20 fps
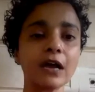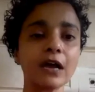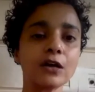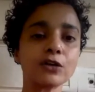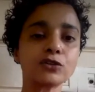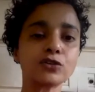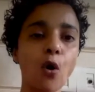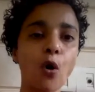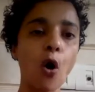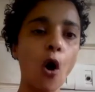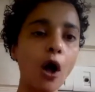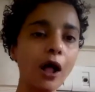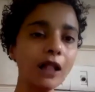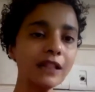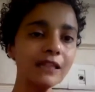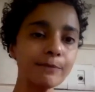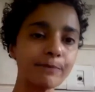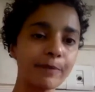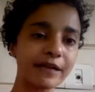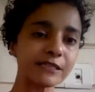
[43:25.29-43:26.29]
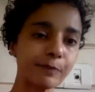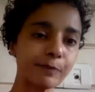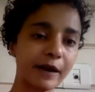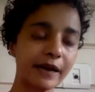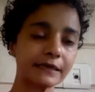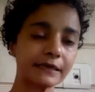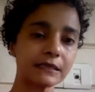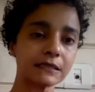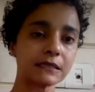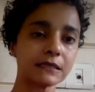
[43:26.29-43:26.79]
So all the best
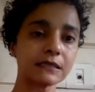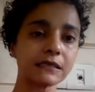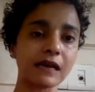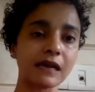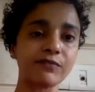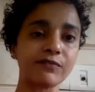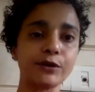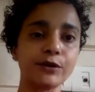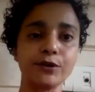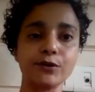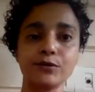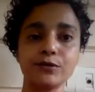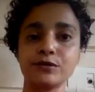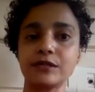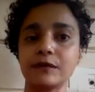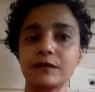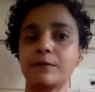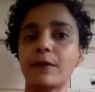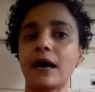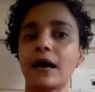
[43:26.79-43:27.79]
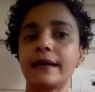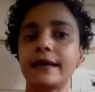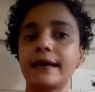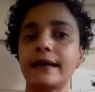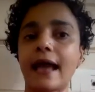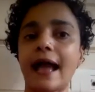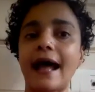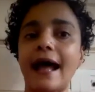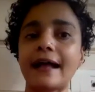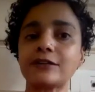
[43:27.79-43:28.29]
practices I would use in my
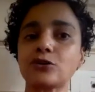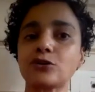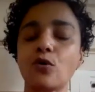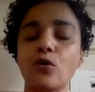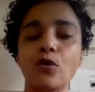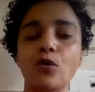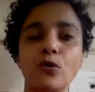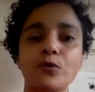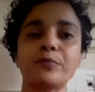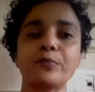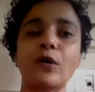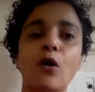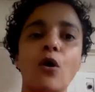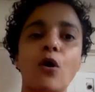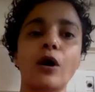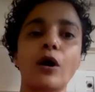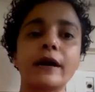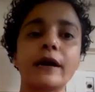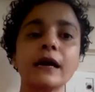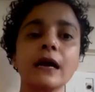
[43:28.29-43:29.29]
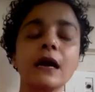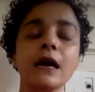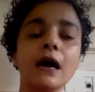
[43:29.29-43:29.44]
at home or